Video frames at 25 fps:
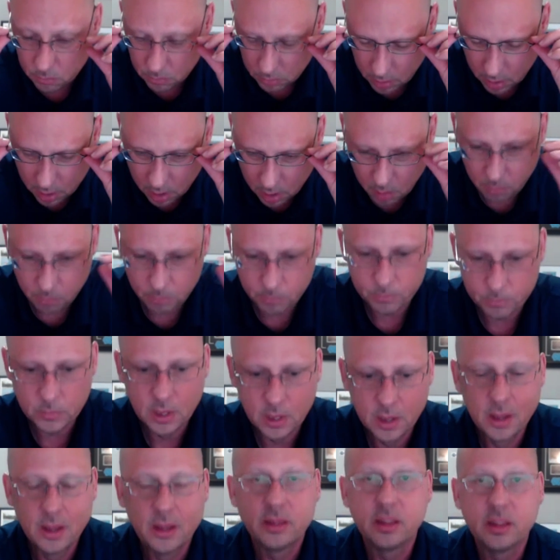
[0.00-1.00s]

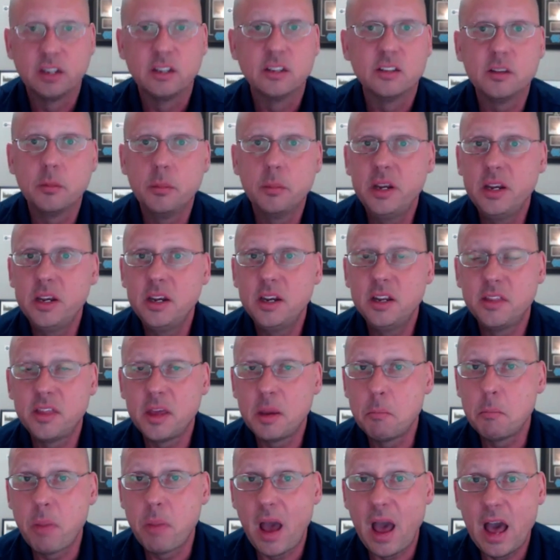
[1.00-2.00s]
That doesn't mean
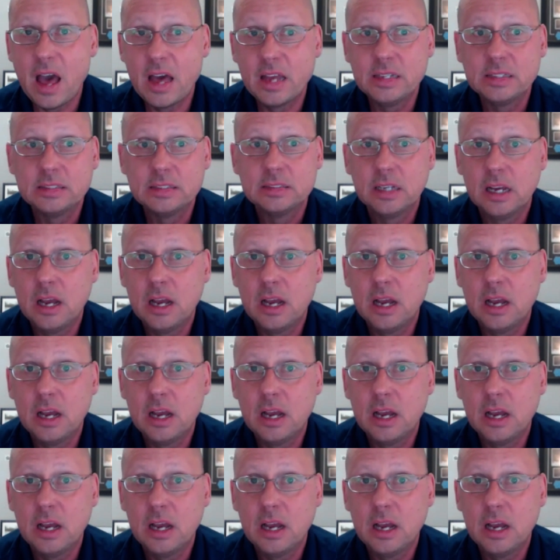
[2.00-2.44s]
anything bad.